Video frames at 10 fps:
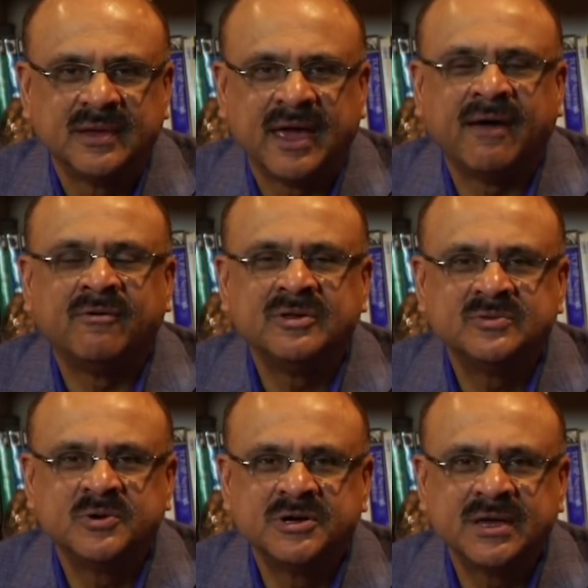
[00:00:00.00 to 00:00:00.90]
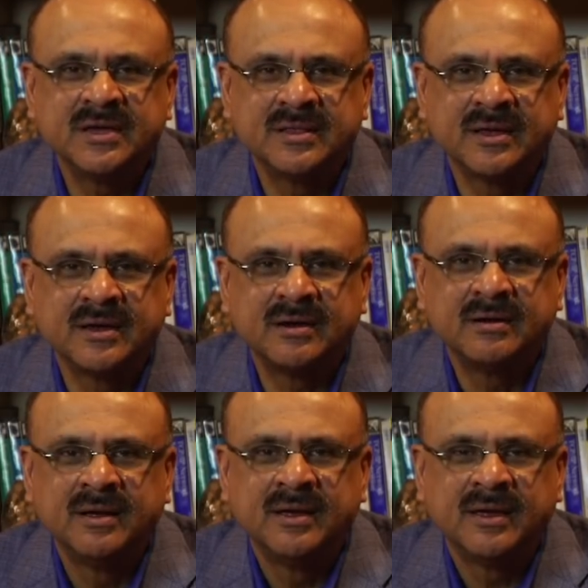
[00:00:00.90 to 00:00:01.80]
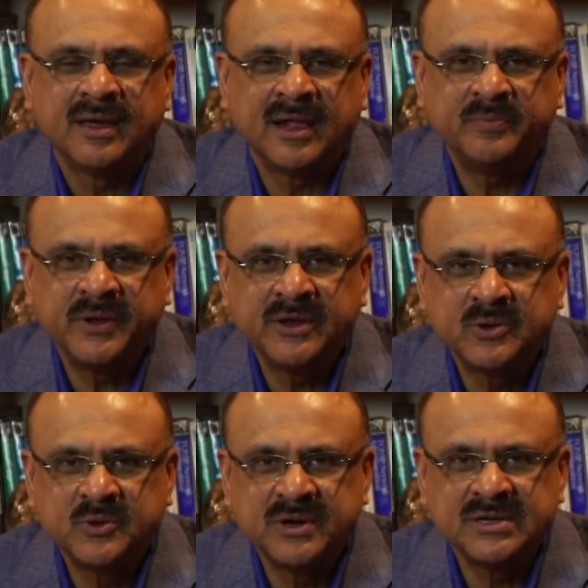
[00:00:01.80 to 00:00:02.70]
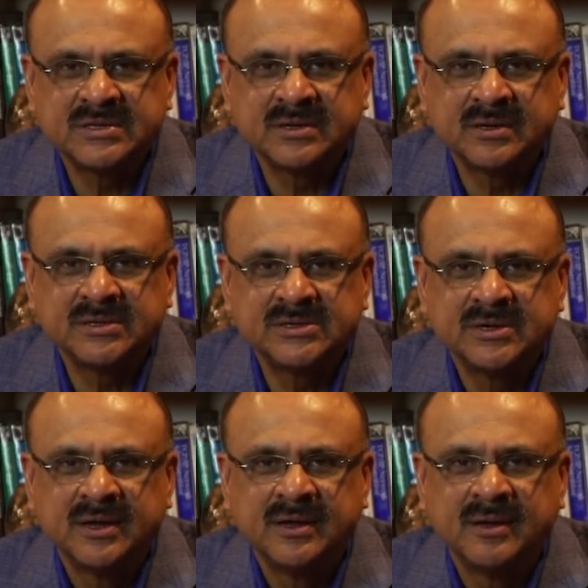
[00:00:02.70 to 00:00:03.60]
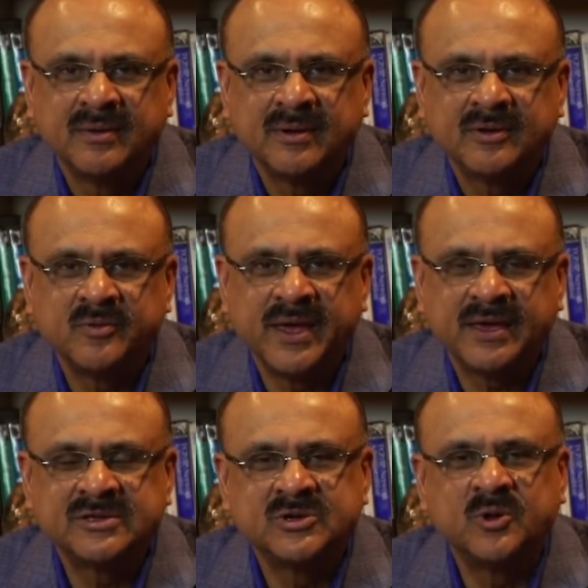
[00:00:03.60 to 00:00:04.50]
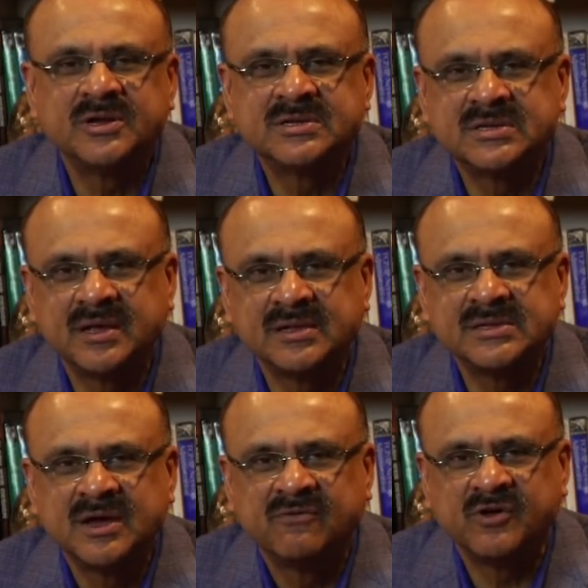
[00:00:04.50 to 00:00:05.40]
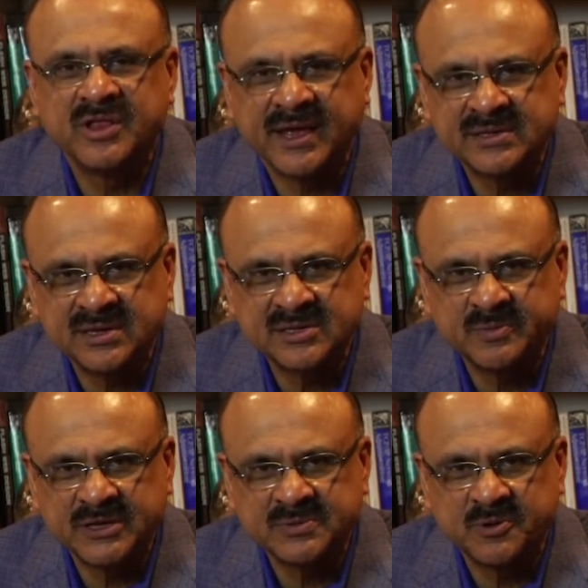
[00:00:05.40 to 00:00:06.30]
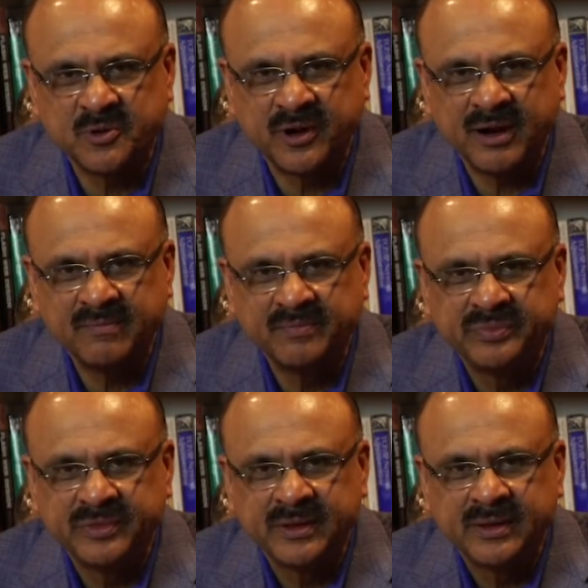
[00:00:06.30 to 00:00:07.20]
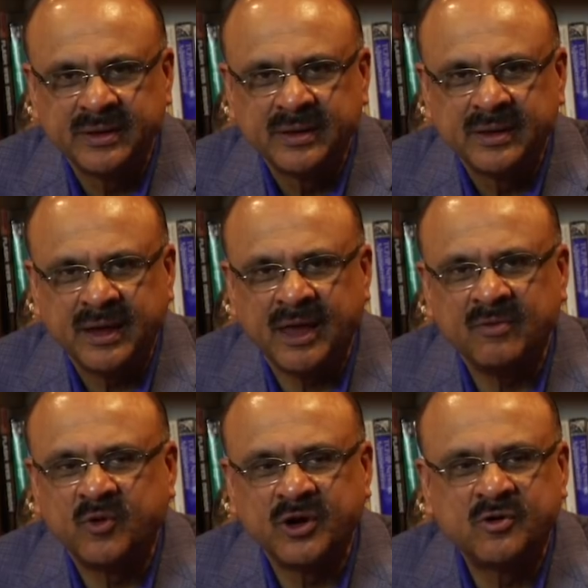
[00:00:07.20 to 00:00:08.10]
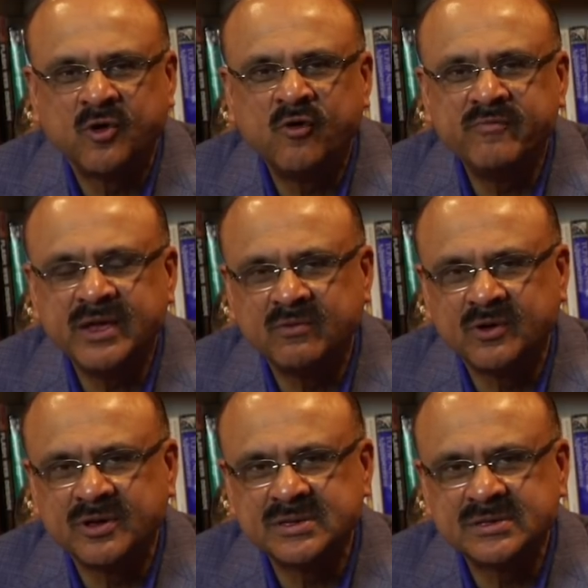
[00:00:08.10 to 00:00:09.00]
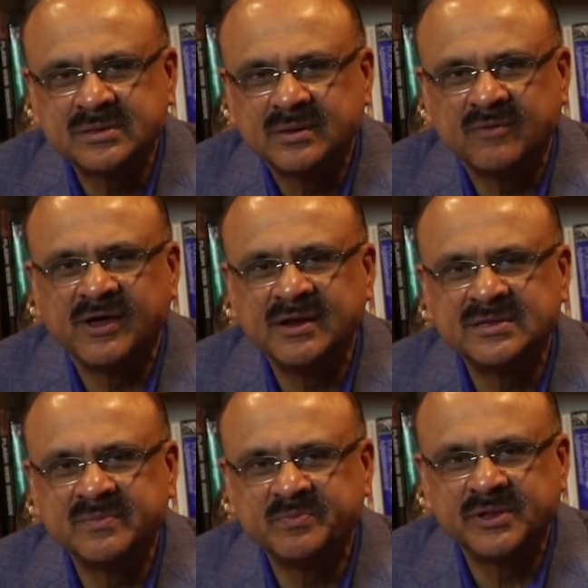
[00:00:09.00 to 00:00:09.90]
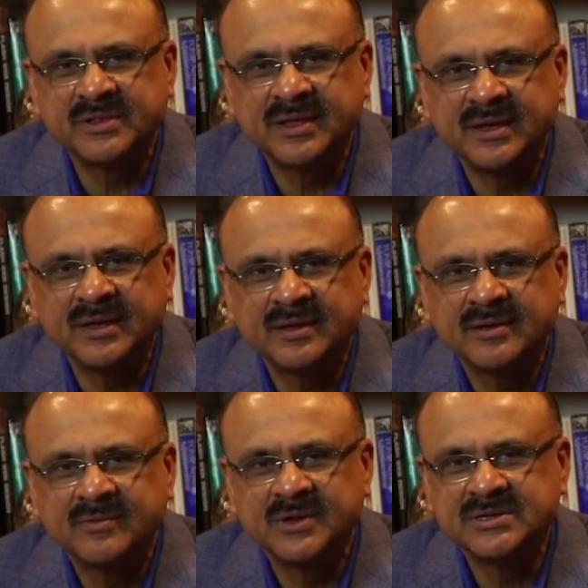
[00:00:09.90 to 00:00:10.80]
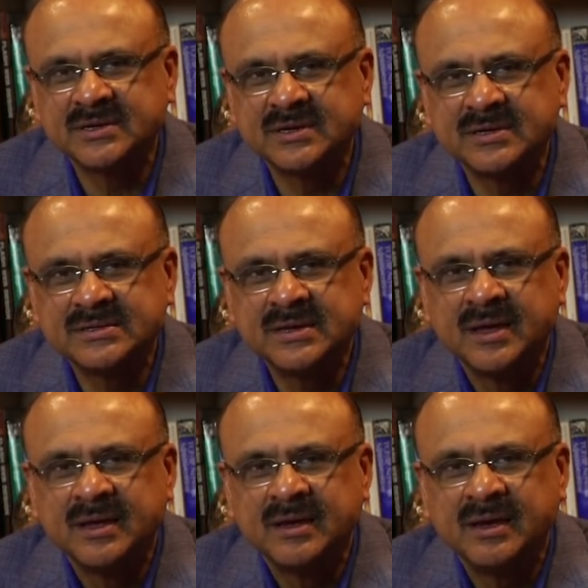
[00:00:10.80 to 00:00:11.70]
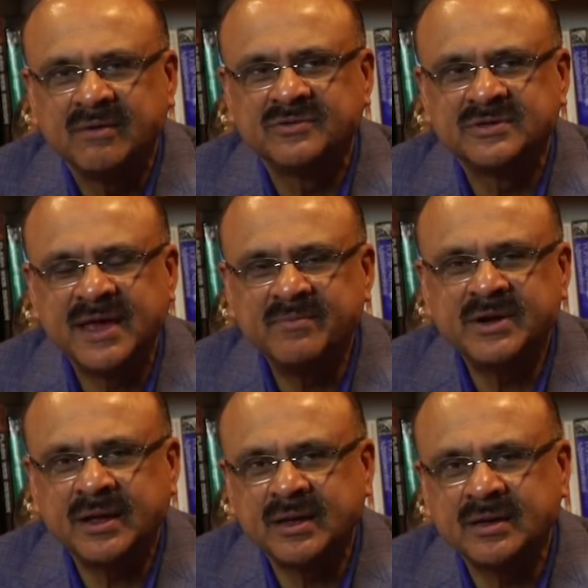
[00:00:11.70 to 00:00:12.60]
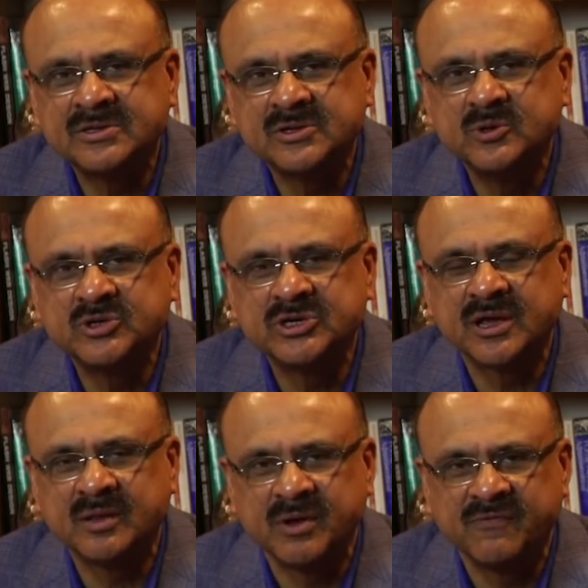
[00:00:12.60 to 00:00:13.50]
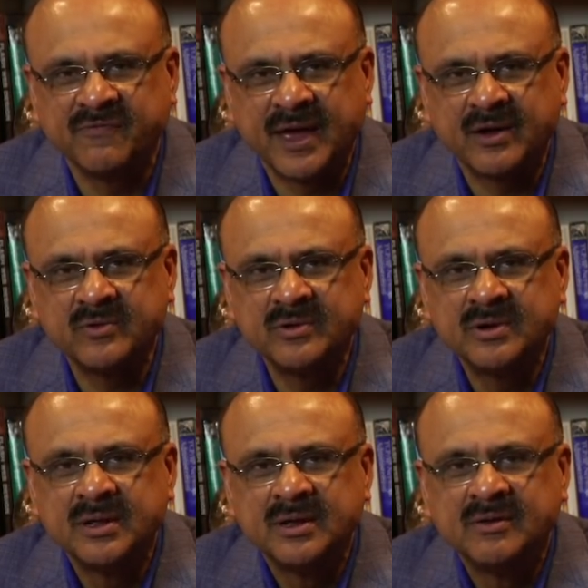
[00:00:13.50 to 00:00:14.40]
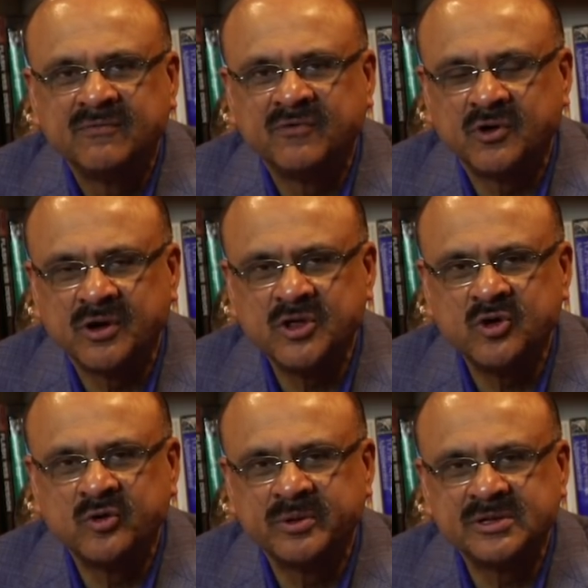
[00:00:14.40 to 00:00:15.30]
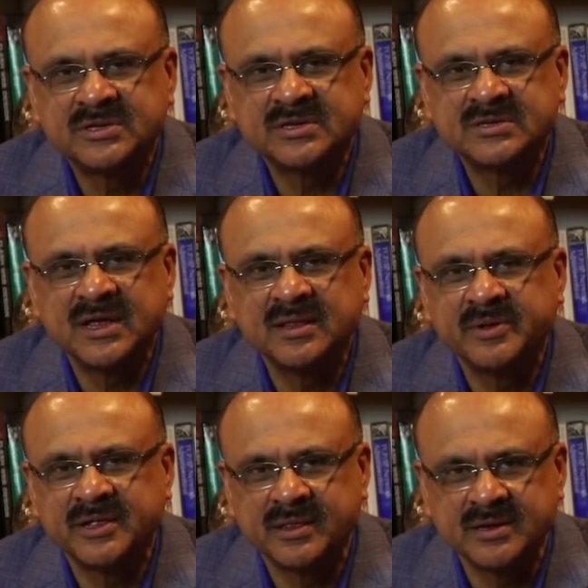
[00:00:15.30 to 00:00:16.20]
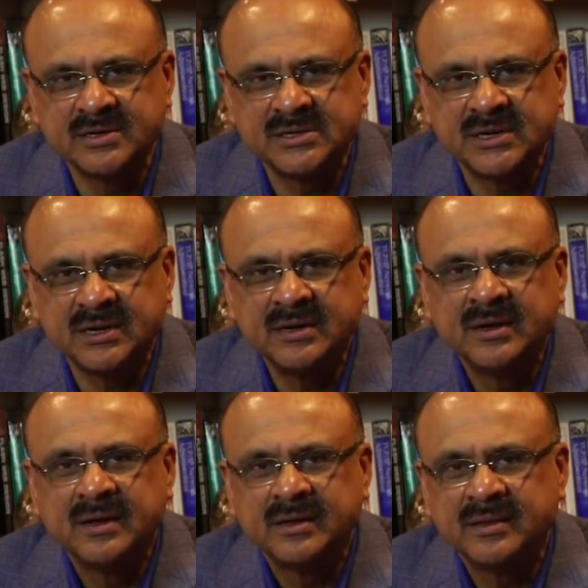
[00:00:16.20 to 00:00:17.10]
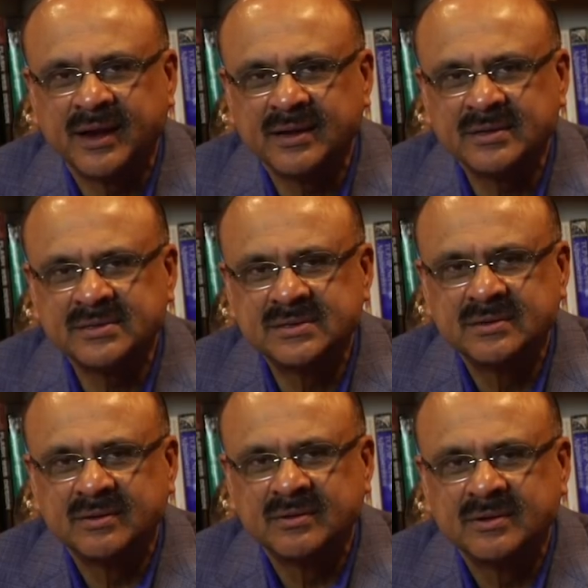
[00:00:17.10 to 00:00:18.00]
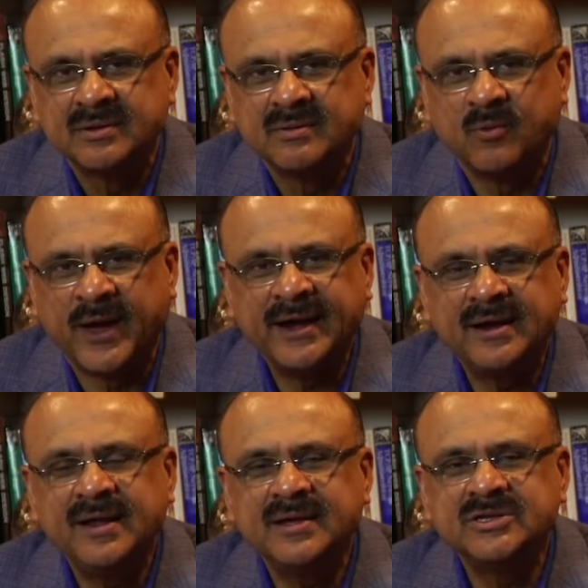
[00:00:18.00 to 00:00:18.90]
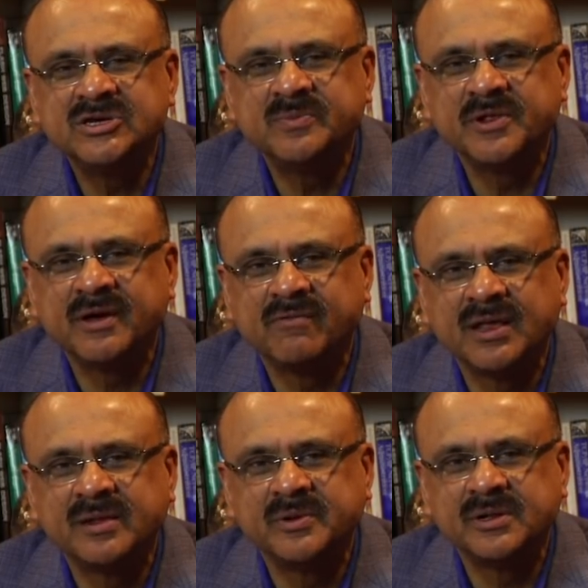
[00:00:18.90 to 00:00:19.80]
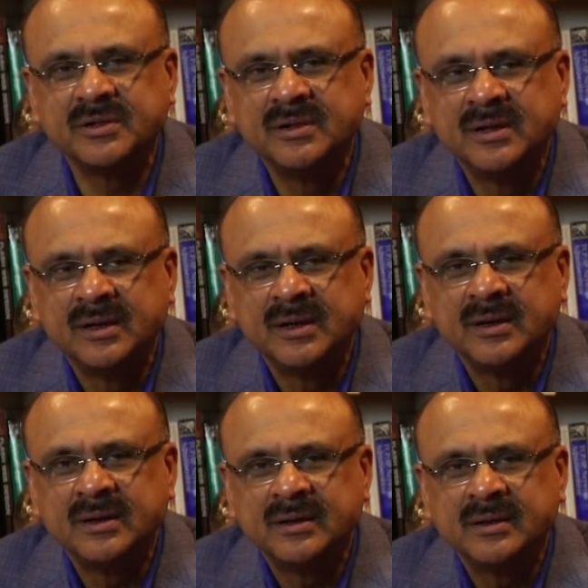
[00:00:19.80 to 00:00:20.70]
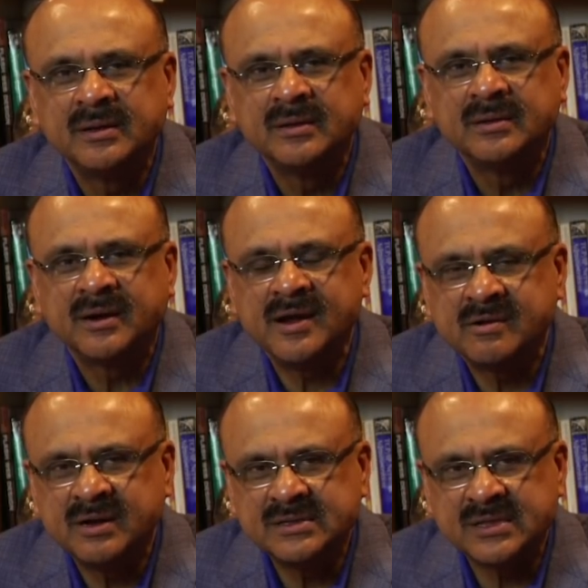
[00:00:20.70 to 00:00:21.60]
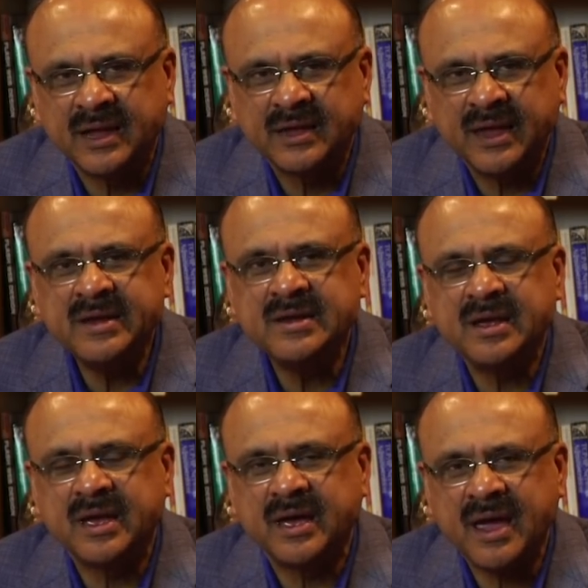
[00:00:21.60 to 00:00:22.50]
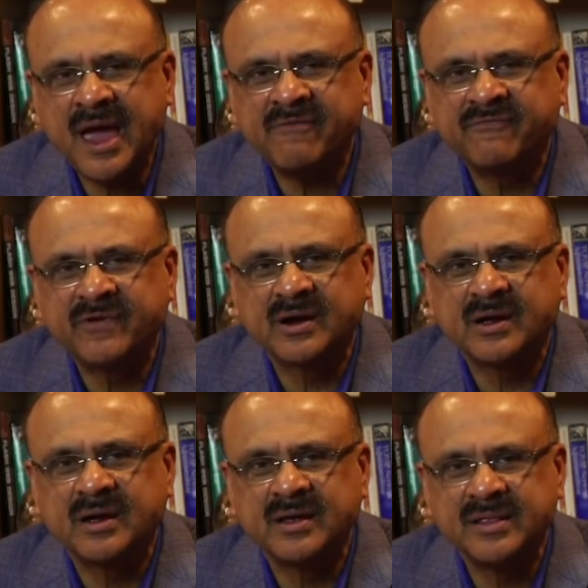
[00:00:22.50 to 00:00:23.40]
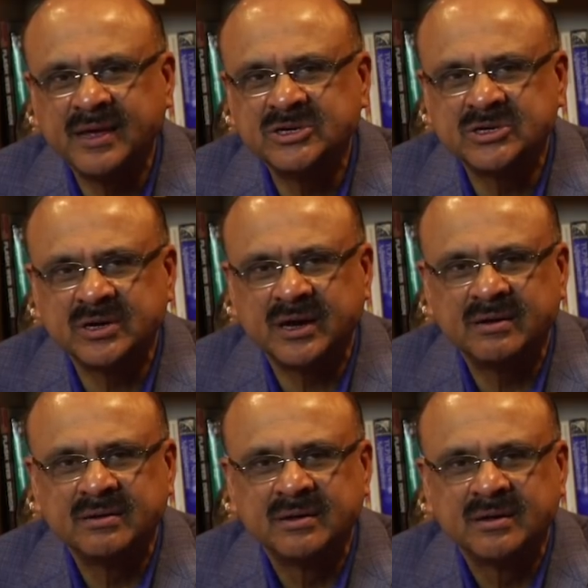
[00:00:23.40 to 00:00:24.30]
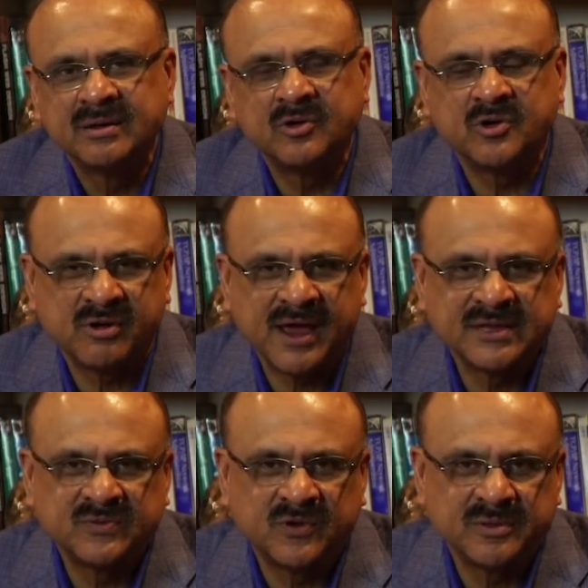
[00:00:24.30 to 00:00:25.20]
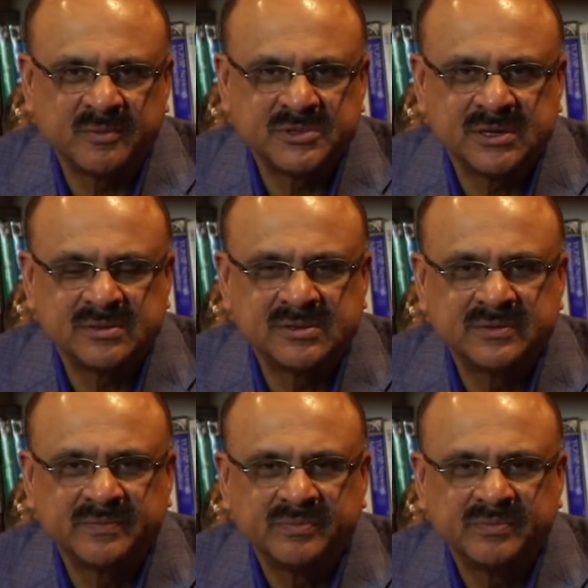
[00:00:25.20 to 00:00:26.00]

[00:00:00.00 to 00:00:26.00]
I was working there, helping do research to make solar cells for NASA space program. And what drove me was a very simple thing, which is if someday a solution can be found for renewable, sustainable energy that is widely and cheaply available, countries like India, Africa, and Asia could transform themselves.